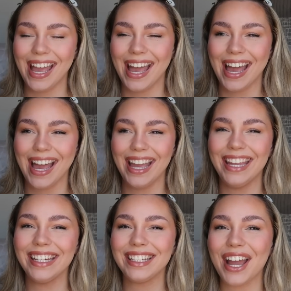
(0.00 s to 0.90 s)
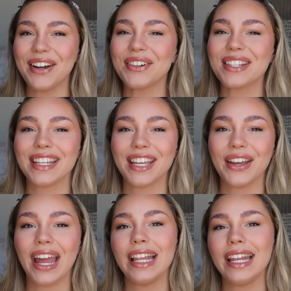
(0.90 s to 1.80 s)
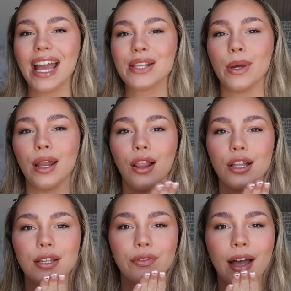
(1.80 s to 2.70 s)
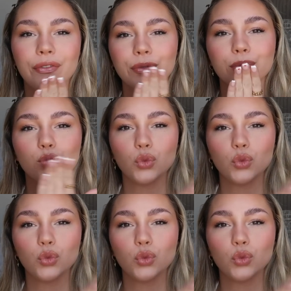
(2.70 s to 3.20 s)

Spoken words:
And I will see you in the next one. Lots of love.